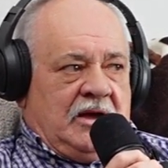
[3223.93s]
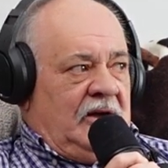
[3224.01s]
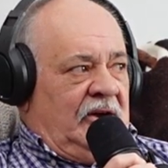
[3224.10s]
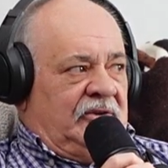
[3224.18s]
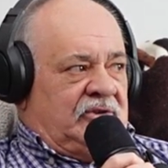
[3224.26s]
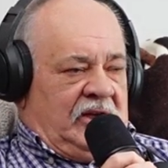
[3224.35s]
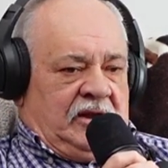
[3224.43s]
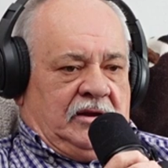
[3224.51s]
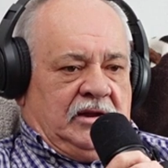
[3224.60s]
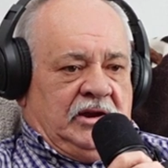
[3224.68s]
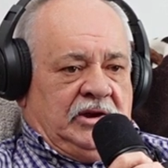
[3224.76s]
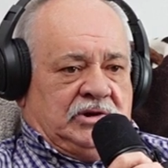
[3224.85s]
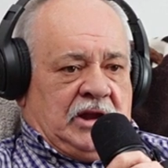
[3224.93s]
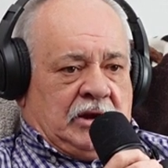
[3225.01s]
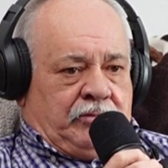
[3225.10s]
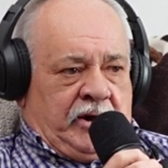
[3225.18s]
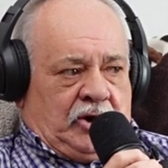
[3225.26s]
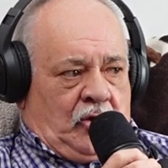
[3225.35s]
I said,
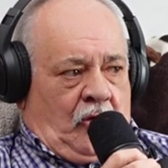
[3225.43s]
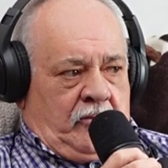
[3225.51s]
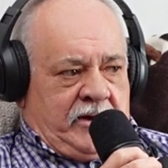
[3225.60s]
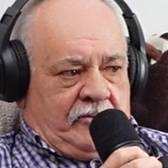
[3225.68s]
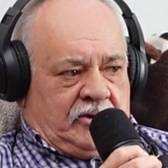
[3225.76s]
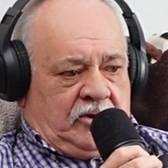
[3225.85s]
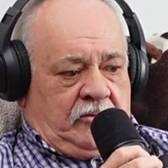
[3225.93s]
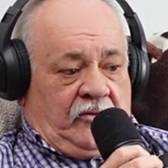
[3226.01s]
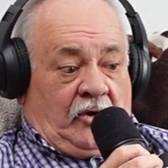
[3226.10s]
that's what you told me you were doing.